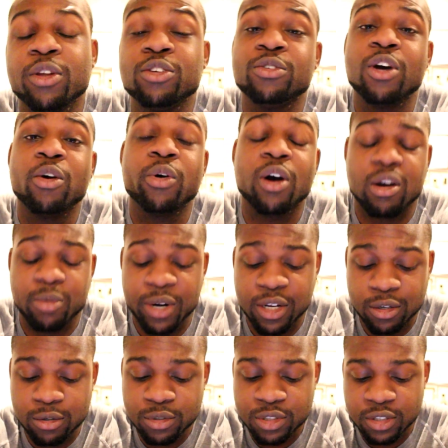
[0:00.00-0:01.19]
and you don't already
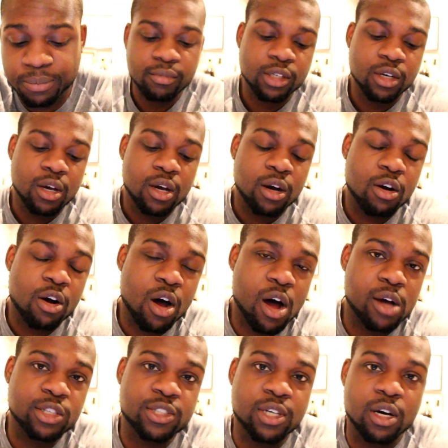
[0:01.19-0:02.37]
use them.
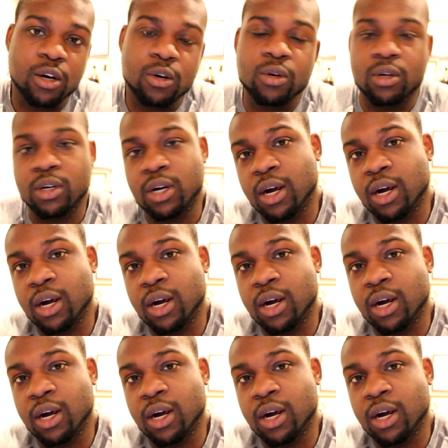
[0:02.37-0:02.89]
Also,